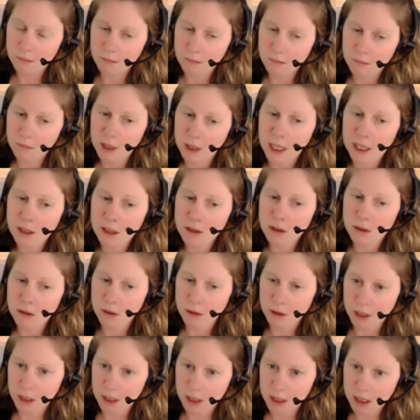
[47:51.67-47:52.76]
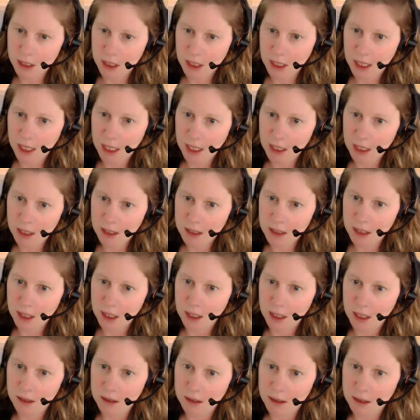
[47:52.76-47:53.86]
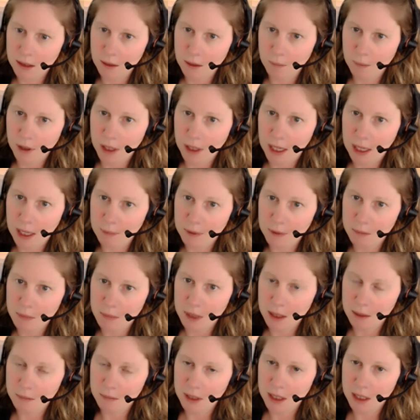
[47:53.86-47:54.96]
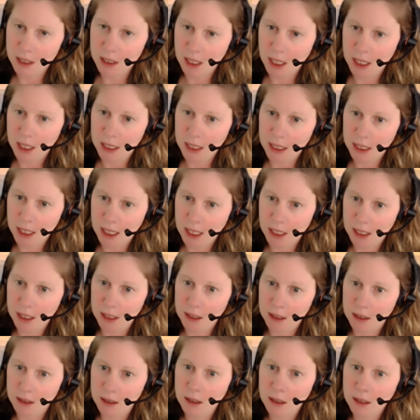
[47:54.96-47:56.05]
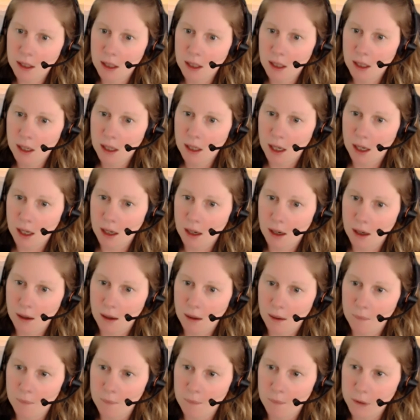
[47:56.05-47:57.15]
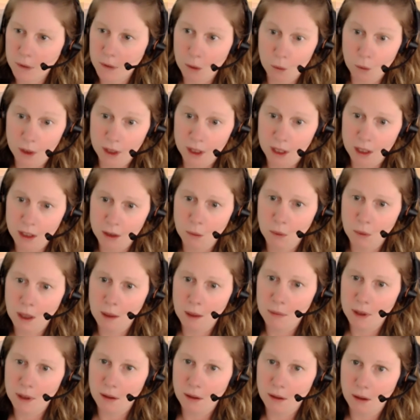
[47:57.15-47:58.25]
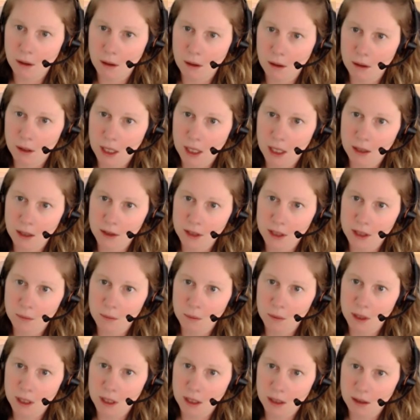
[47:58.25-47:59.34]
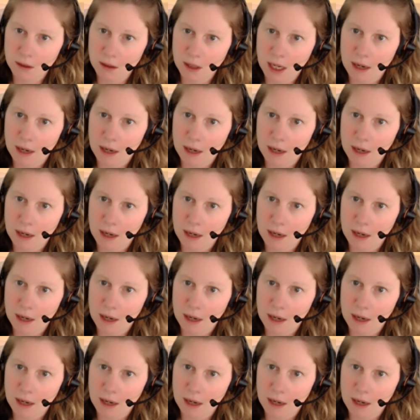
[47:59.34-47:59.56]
let us look into that, and perhaps maybe I can with this webinar, Kelsey, we can